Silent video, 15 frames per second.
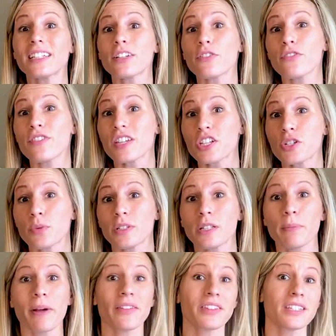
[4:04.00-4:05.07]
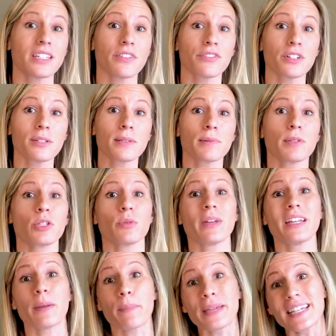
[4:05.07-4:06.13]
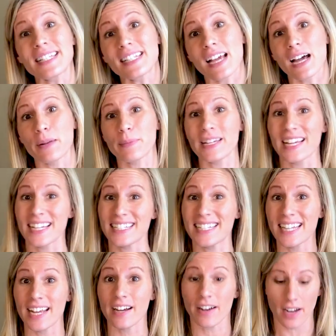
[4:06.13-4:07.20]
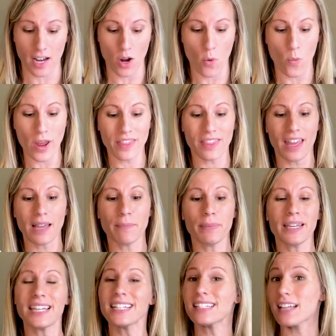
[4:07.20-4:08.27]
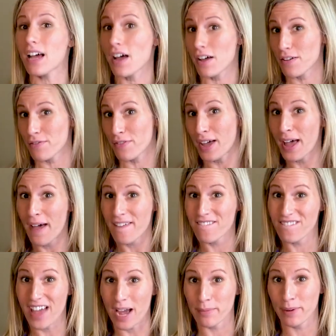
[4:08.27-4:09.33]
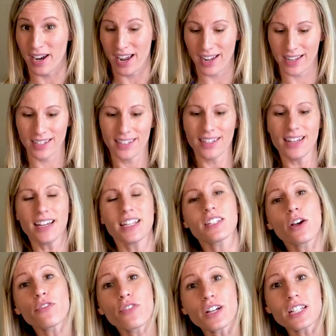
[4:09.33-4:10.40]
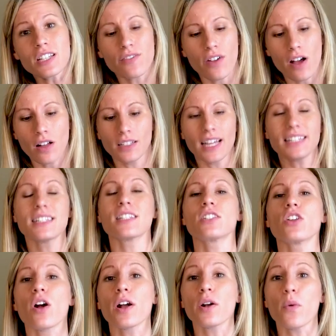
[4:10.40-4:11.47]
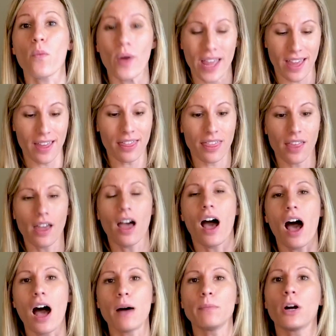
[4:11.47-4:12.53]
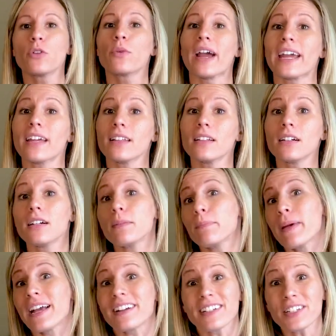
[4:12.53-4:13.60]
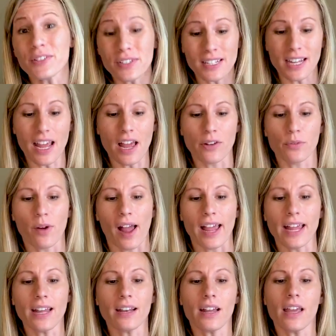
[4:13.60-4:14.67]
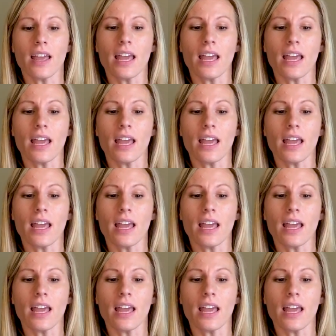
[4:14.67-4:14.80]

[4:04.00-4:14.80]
little visual about the difference between episiotomy and tearing with a piece of fabric. So first of all, let's start with um, a regular perineal skin, right?